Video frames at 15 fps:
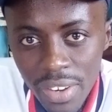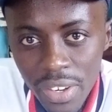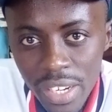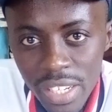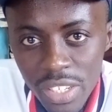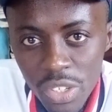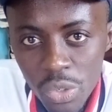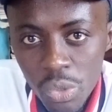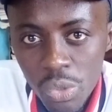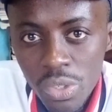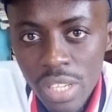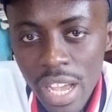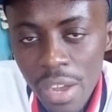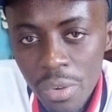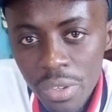current to
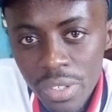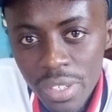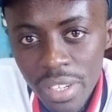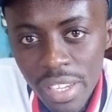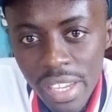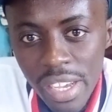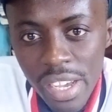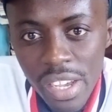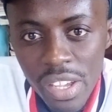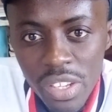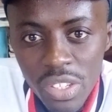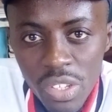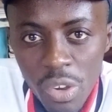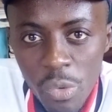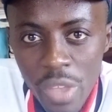sound.
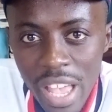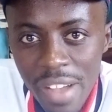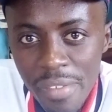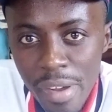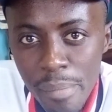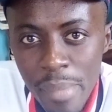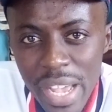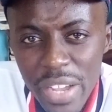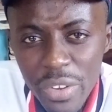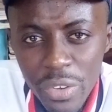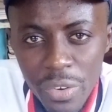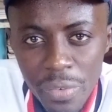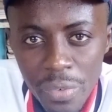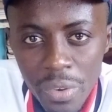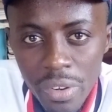So we have a
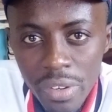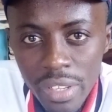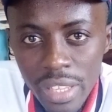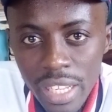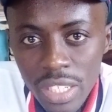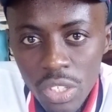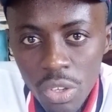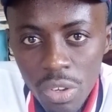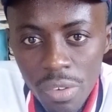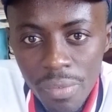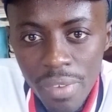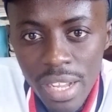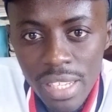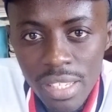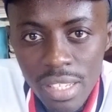microphone that
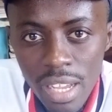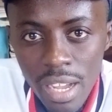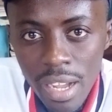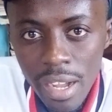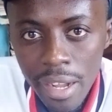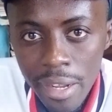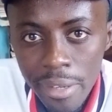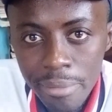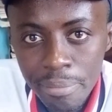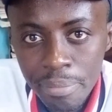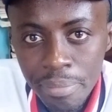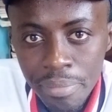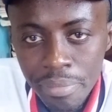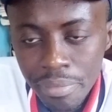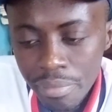converts
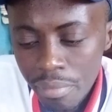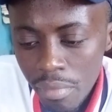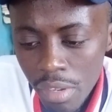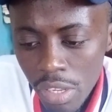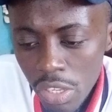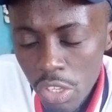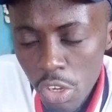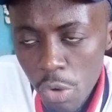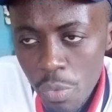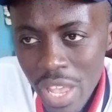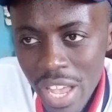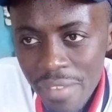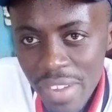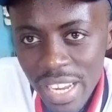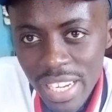
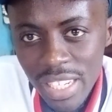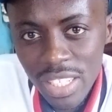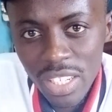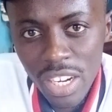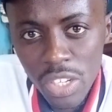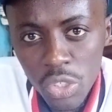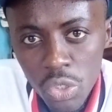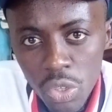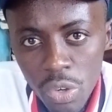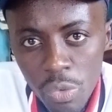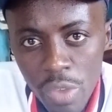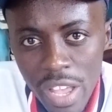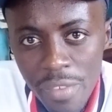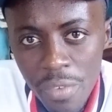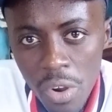we have an
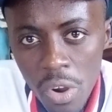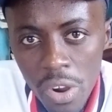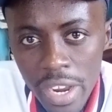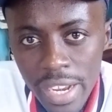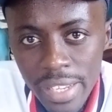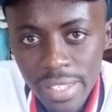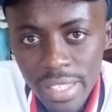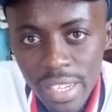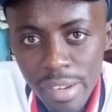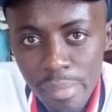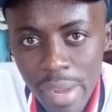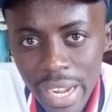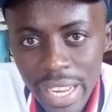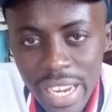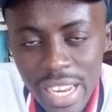interaction, we have coils
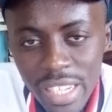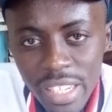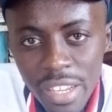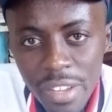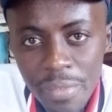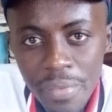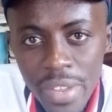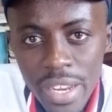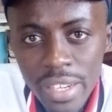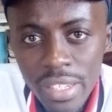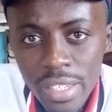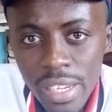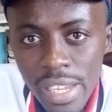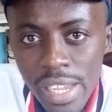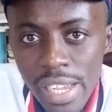and magnetic
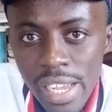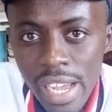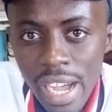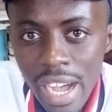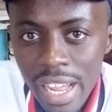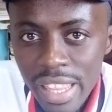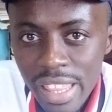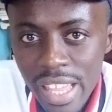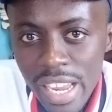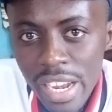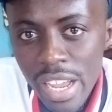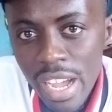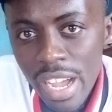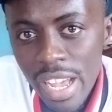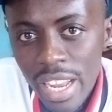field, and
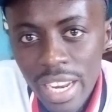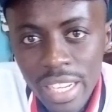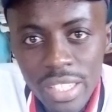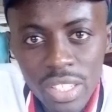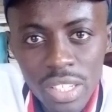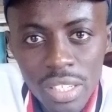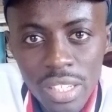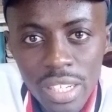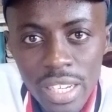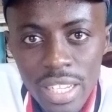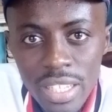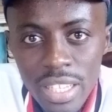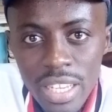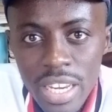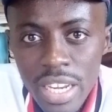then
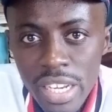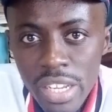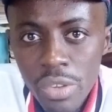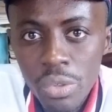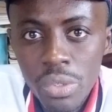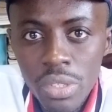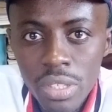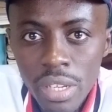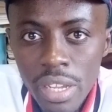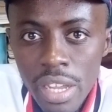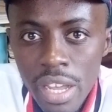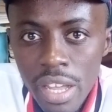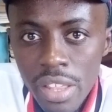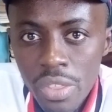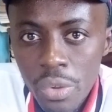electricity is induced
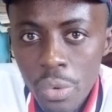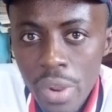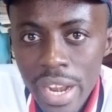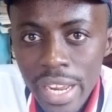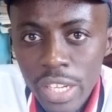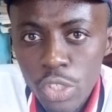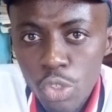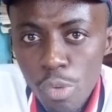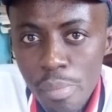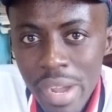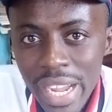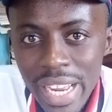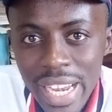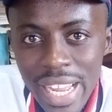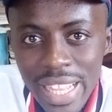through
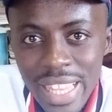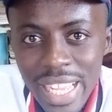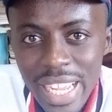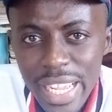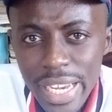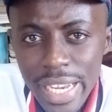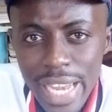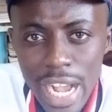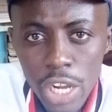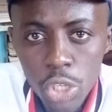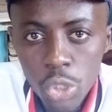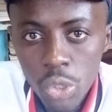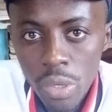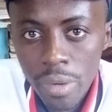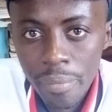electromagnetic
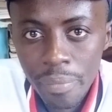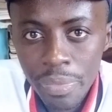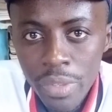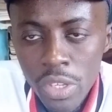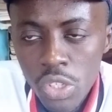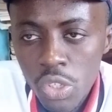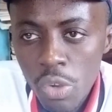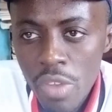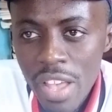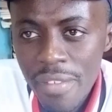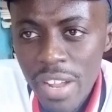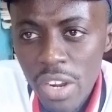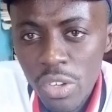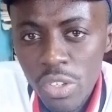induction. So we have